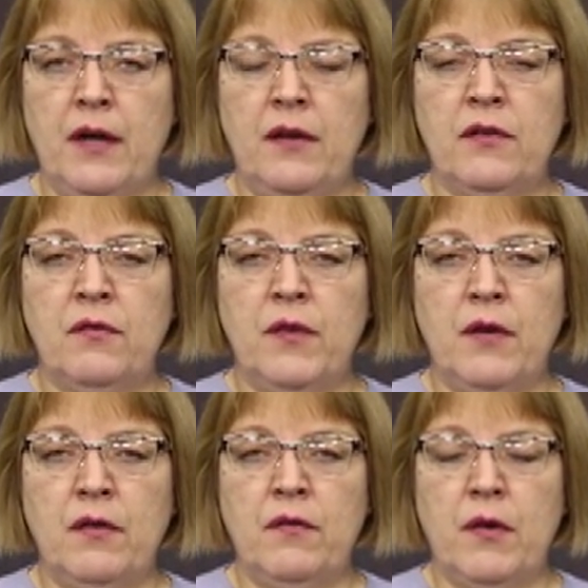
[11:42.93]
It's
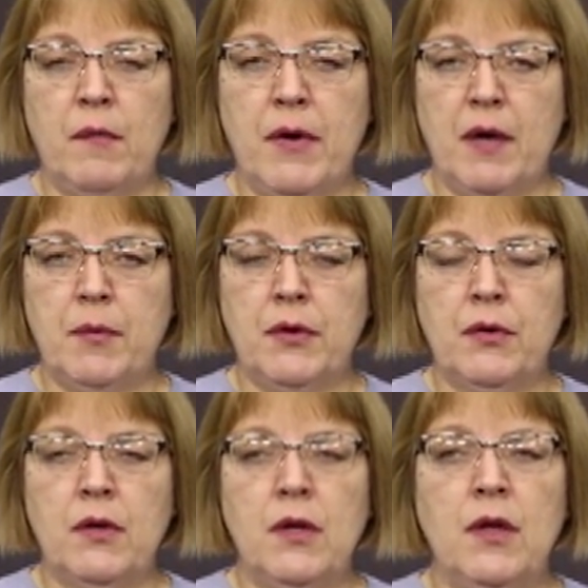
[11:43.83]
very, very
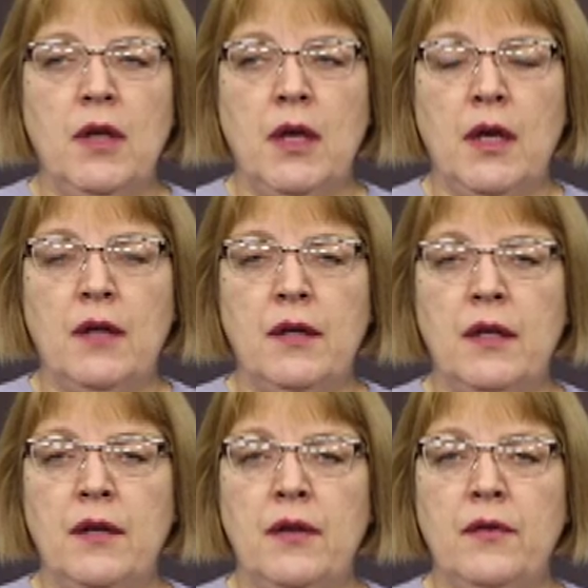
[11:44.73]
popular, and
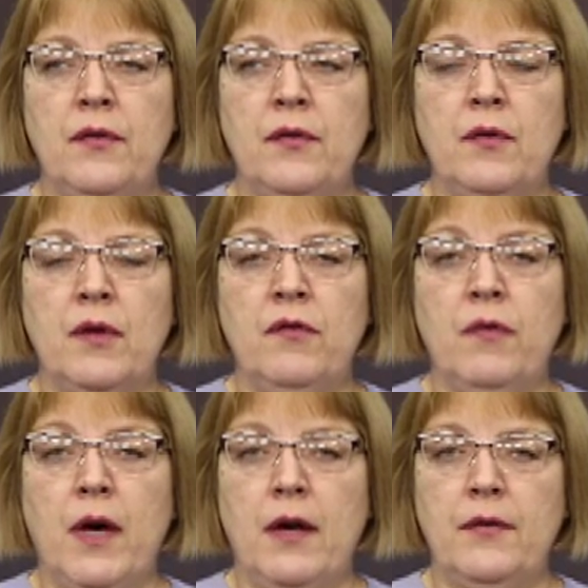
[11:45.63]
it is
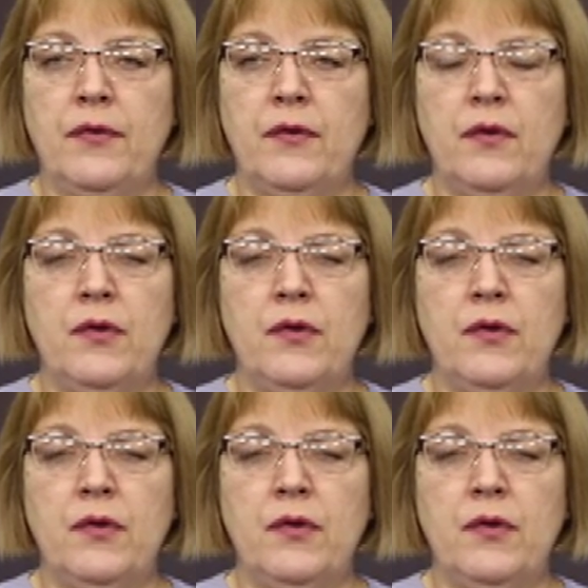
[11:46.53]
advised